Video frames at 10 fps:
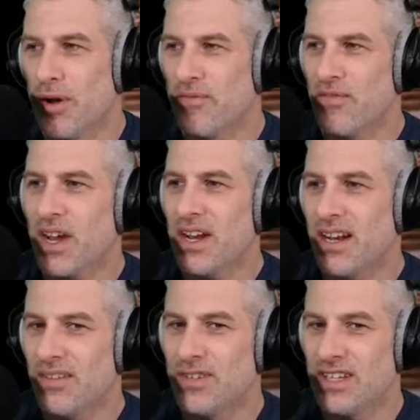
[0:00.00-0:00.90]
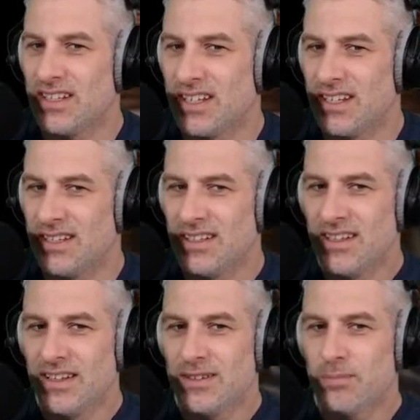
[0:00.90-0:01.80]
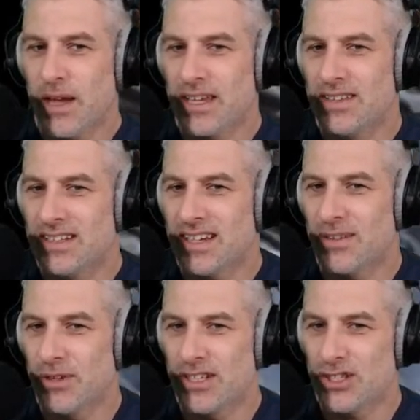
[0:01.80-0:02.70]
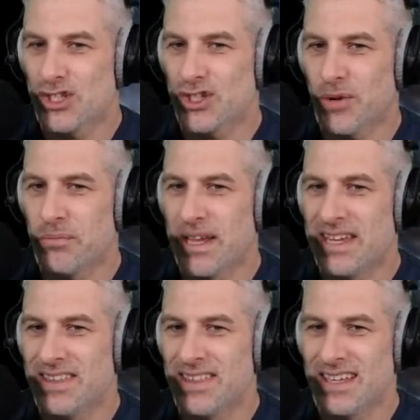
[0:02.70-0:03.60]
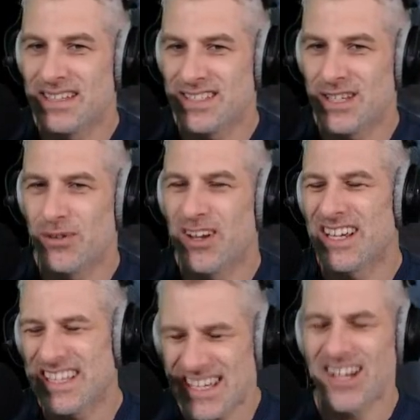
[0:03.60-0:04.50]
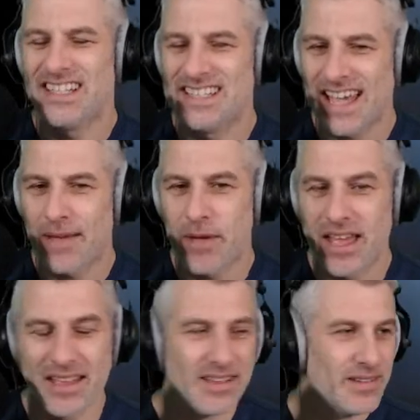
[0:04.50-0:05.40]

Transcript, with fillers: I fucking loved it. And then it was back in the day where they just stopped making things, and you were like, God damn it!